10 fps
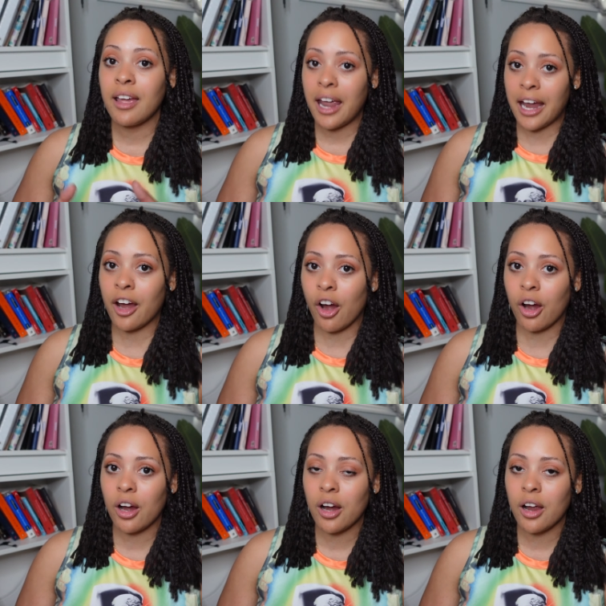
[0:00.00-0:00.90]

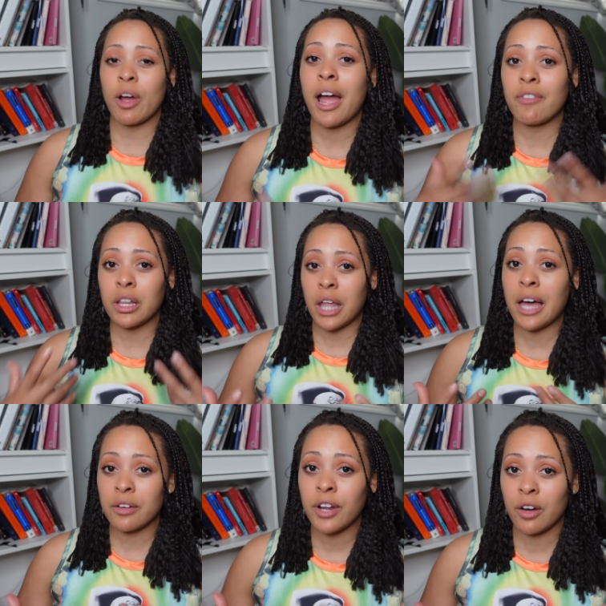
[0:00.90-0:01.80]
hair I have a
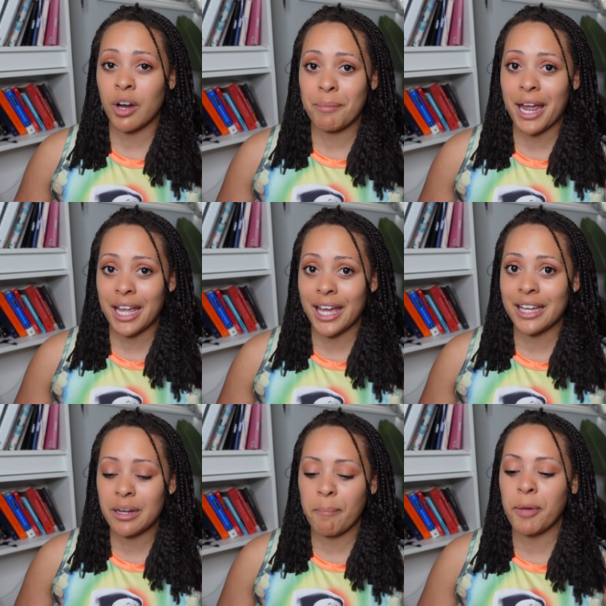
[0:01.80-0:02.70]
lot of hair on my
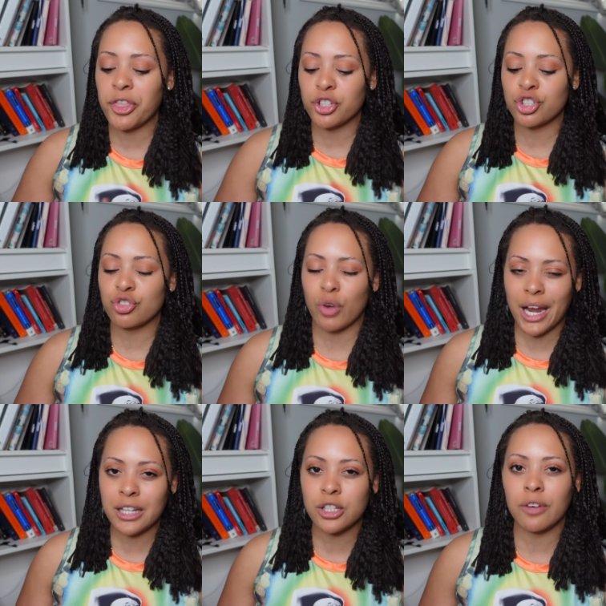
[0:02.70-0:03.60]
head, but the
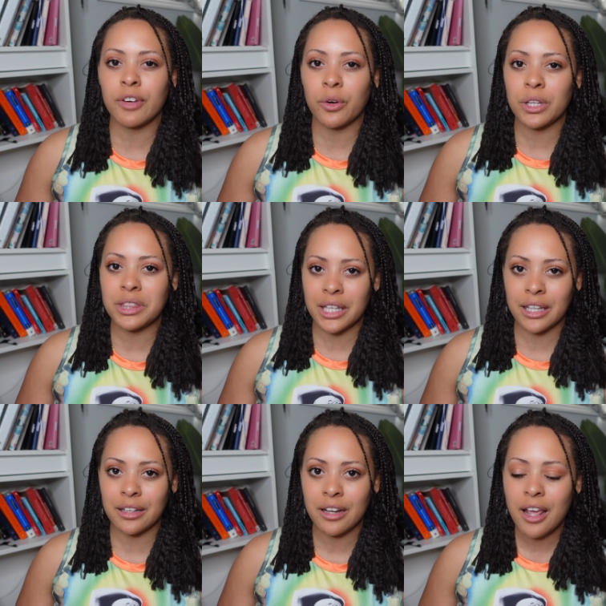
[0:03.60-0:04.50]
strands are very
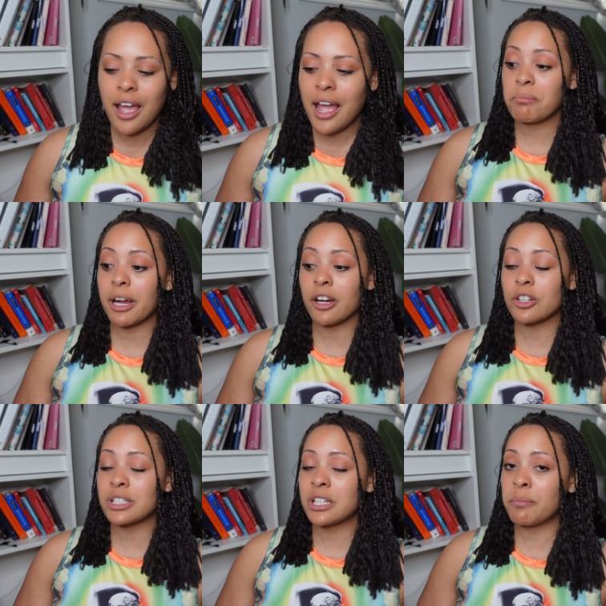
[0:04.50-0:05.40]
thin. My hair
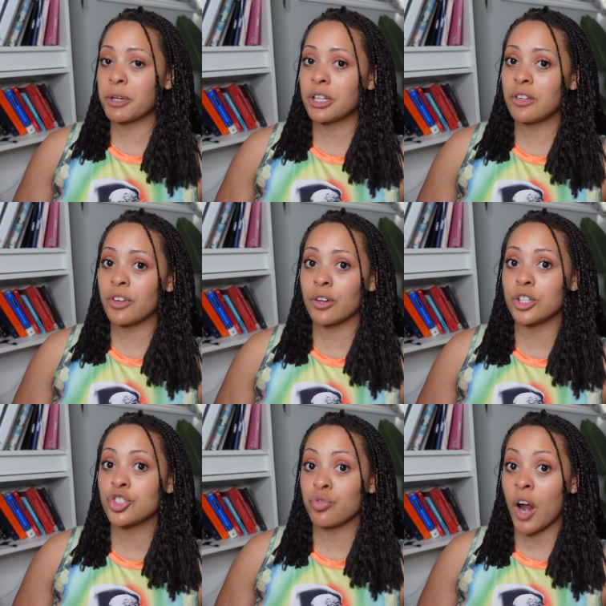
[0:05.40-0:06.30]
is typically
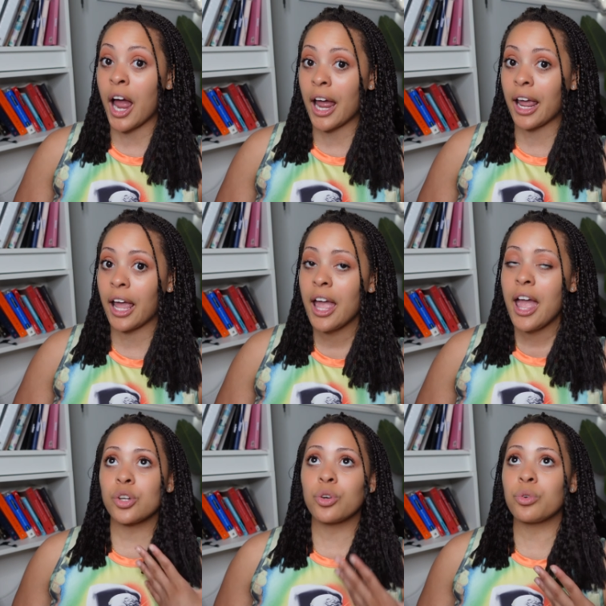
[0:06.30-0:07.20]
very dry.
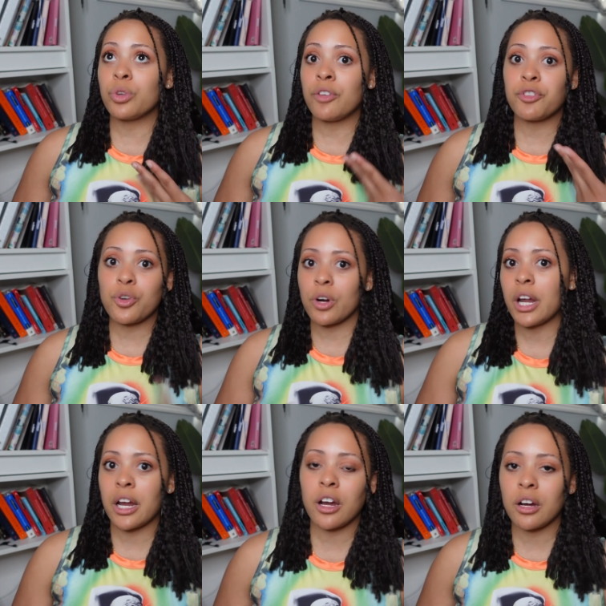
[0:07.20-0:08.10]
So if your
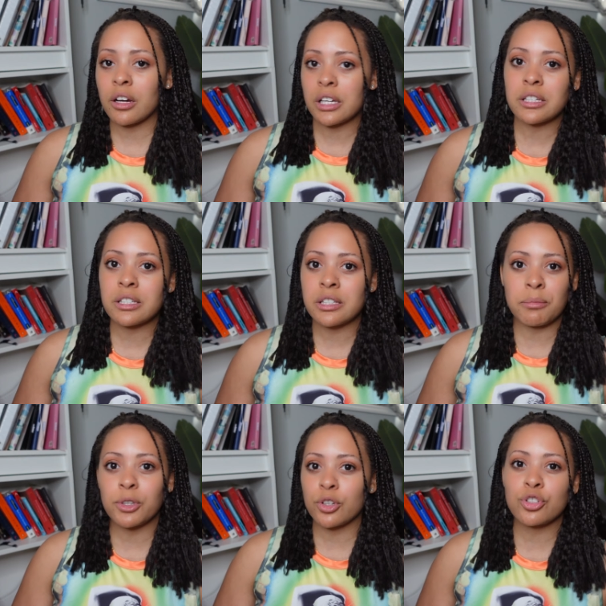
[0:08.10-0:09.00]
hair is
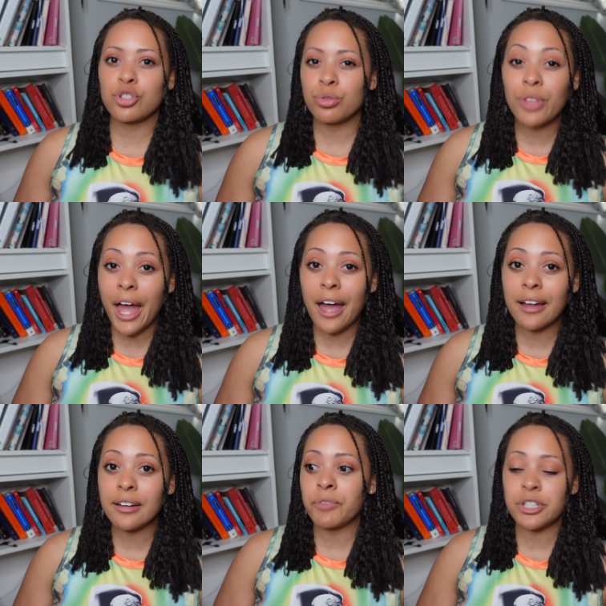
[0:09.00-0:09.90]
similar to
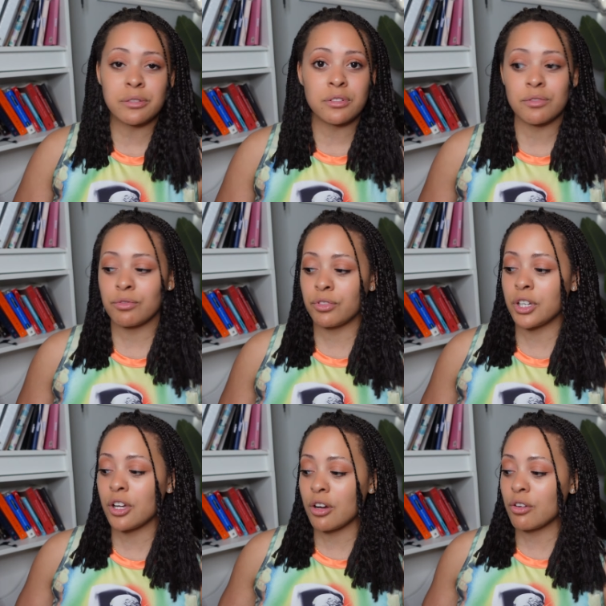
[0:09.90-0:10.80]
that, this
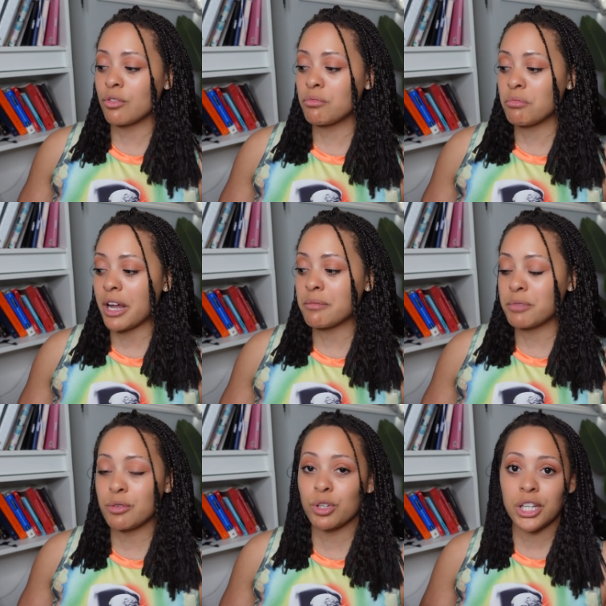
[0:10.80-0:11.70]
video might
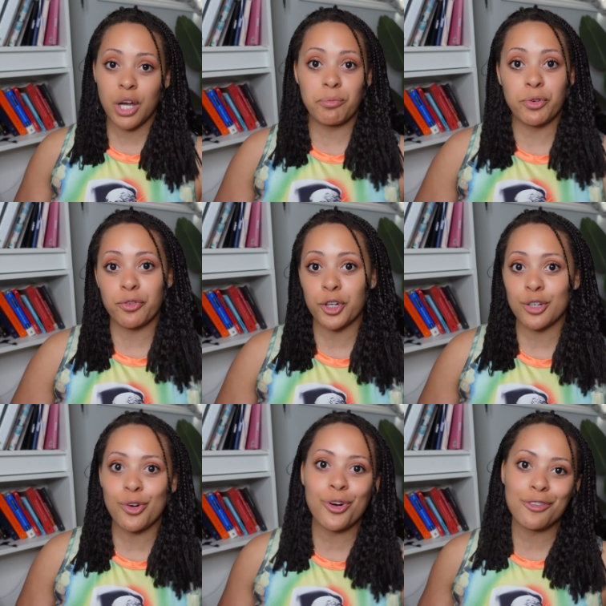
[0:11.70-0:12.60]
be really helpful for
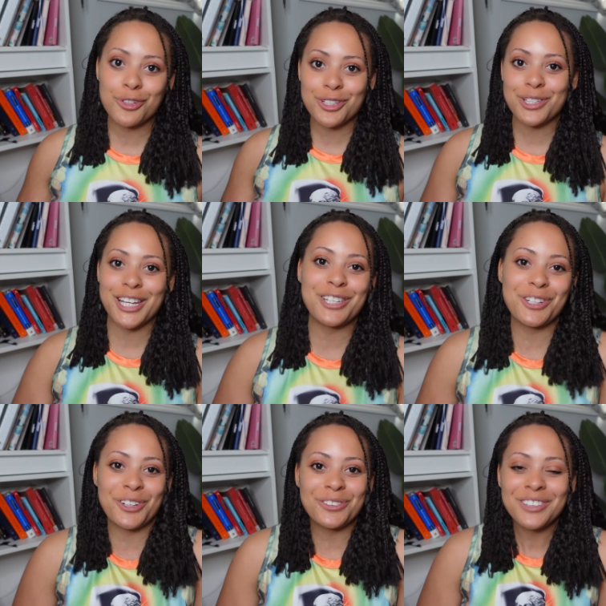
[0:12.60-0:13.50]
you. Or if you just like, you know,